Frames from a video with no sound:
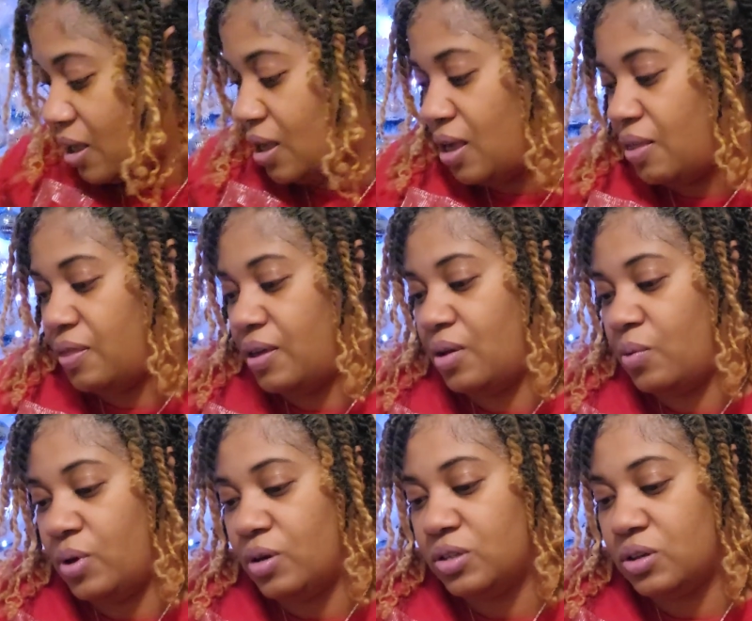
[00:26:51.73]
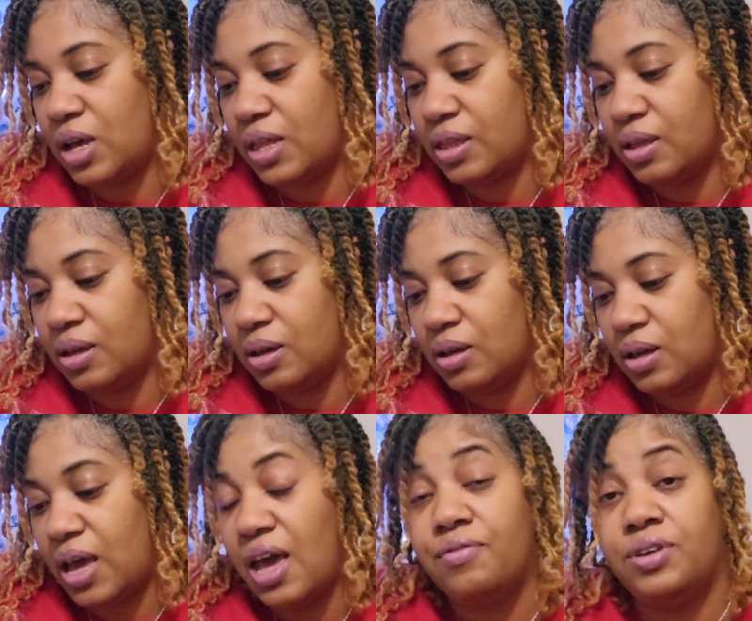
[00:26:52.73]
And then we also got the
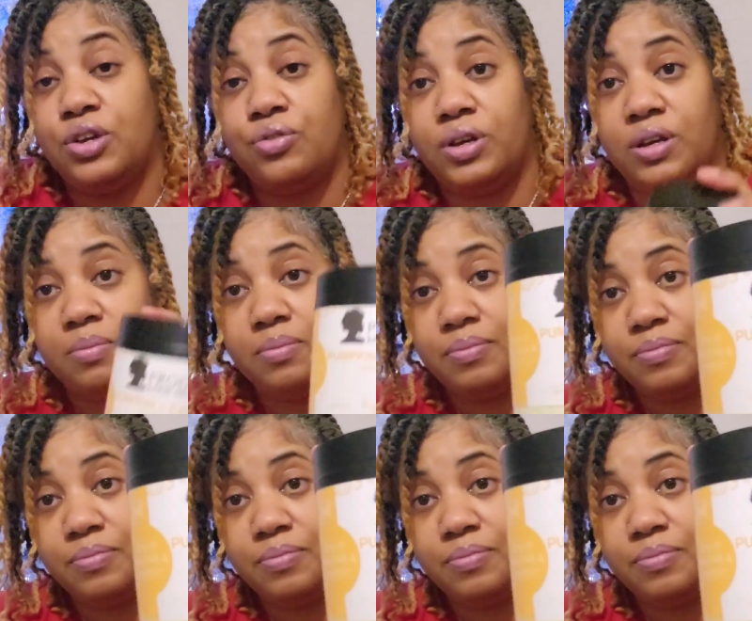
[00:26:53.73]
Heavy Cream.